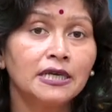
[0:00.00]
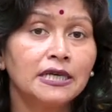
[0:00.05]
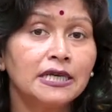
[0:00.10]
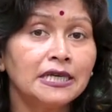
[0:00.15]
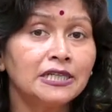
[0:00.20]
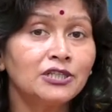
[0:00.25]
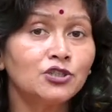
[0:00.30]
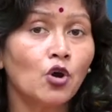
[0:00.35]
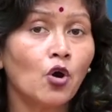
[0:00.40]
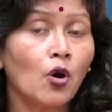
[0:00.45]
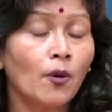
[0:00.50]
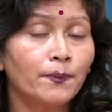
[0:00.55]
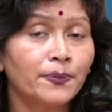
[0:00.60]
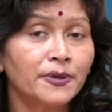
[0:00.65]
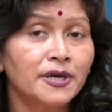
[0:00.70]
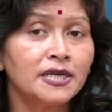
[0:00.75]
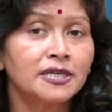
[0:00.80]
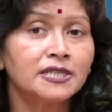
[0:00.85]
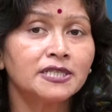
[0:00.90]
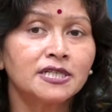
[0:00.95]
It
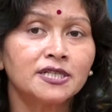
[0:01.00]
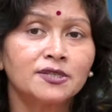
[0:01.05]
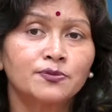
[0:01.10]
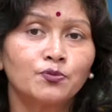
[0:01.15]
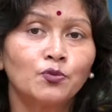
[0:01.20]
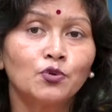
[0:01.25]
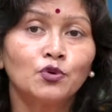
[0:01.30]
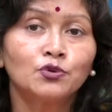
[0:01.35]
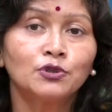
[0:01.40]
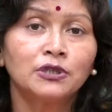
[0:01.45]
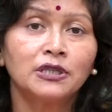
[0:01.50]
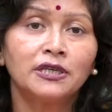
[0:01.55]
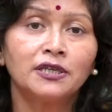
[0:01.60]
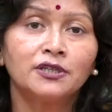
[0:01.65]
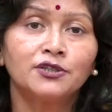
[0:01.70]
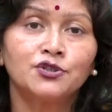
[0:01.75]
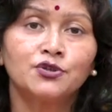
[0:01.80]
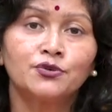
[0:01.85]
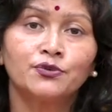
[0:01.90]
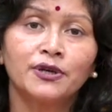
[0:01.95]
operates smoothly
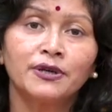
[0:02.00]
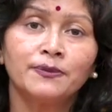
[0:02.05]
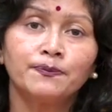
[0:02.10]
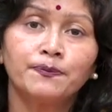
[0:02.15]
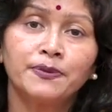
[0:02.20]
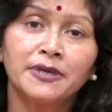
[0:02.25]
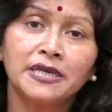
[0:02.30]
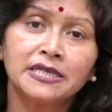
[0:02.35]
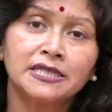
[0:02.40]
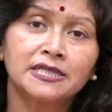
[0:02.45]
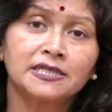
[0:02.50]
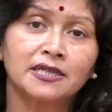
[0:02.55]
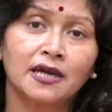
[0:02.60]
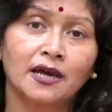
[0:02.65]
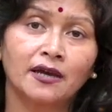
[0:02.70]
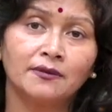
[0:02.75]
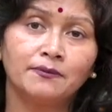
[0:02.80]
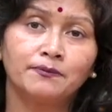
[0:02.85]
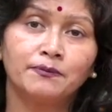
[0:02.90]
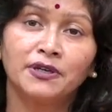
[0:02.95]
during
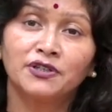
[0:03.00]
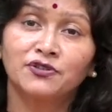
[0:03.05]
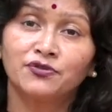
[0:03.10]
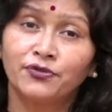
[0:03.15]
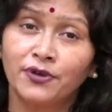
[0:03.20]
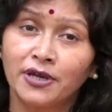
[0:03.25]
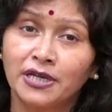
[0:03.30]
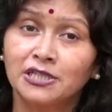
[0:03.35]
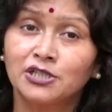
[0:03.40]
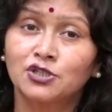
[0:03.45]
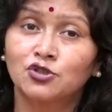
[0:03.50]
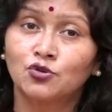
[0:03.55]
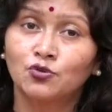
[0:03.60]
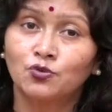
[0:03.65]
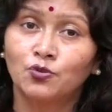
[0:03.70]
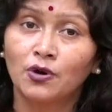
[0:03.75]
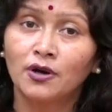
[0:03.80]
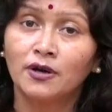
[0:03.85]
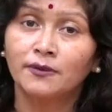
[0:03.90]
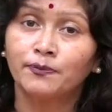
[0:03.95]
peacetime but fails to
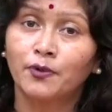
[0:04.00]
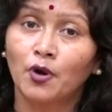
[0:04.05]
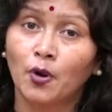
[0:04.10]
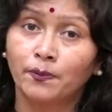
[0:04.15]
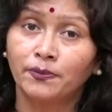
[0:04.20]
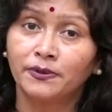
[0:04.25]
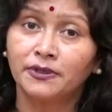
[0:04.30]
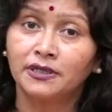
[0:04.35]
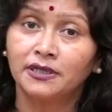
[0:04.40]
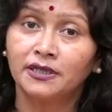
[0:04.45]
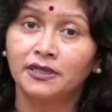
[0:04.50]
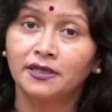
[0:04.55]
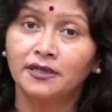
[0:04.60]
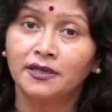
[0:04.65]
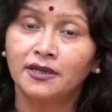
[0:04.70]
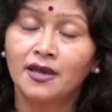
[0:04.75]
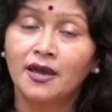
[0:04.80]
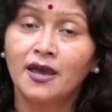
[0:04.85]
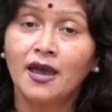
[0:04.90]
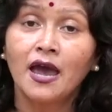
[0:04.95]
work
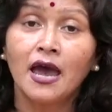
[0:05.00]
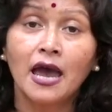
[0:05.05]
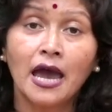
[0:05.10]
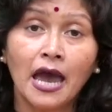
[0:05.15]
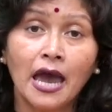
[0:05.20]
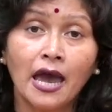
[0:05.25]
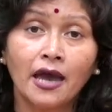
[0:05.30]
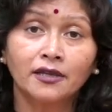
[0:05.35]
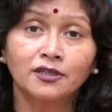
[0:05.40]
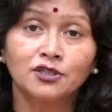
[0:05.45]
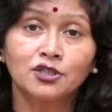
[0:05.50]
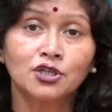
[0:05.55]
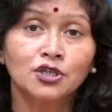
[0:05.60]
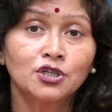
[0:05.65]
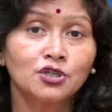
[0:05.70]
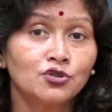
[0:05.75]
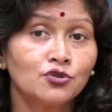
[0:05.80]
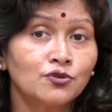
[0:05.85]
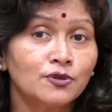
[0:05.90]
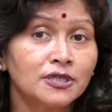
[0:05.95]
properly and
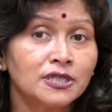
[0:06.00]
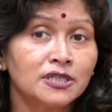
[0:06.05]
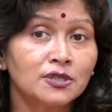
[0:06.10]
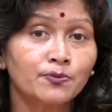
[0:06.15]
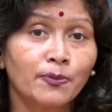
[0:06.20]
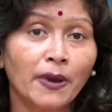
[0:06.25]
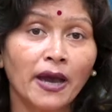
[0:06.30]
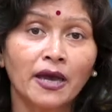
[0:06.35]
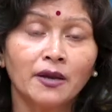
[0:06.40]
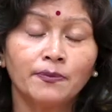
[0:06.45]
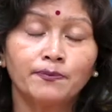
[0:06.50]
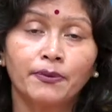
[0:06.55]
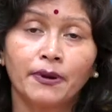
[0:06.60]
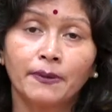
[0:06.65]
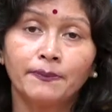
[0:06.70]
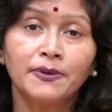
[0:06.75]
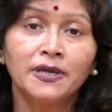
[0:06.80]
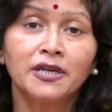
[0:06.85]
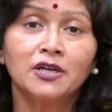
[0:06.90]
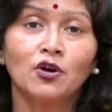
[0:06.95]
to inspire
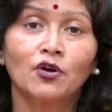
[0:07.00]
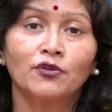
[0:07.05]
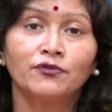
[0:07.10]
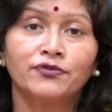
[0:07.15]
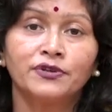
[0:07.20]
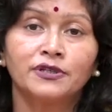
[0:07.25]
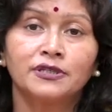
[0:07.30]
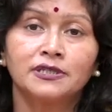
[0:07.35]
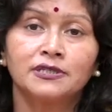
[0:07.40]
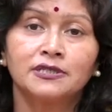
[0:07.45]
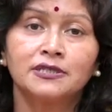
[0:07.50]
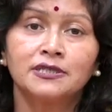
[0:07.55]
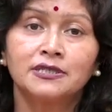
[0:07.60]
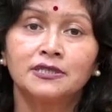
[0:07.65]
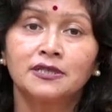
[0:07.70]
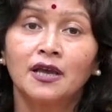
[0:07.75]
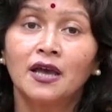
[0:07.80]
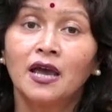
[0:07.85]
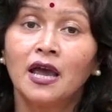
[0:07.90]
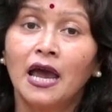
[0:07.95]
public
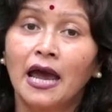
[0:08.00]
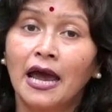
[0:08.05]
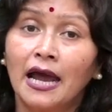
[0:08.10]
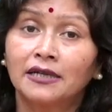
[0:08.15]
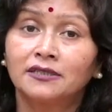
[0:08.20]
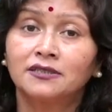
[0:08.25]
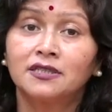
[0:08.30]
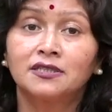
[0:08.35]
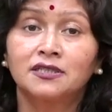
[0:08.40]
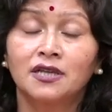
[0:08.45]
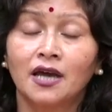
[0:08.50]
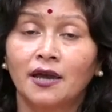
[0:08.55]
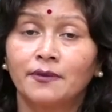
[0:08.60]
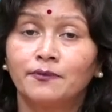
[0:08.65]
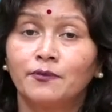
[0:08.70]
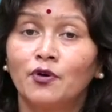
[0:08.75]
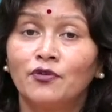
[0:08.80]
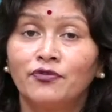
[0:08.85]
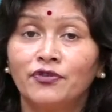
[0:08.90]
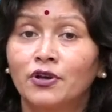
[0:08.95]
confidence at the
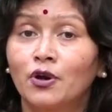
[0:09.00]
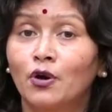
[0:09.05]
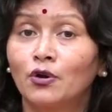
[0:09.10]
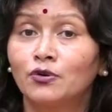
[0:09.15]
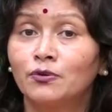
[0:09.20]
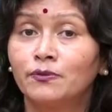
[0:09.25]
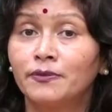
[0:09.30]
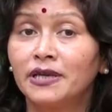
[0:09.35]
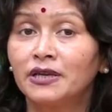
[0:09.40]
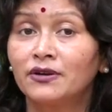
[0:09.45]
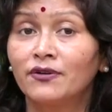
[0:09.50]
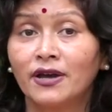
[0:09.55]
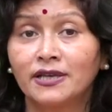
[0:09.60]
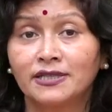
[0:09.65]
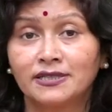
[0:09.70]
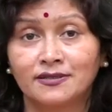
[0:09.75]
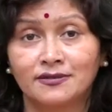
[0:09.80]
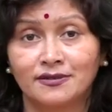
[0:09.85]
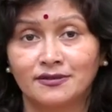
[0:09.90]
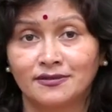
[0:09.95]
time of economic
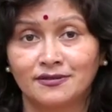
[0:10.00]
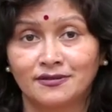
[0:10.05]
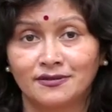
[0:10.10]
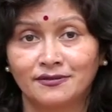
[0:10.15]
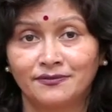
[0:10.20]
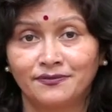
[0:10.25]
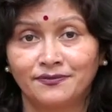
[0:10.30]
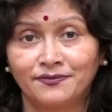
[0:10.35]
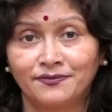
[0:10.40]
crisis.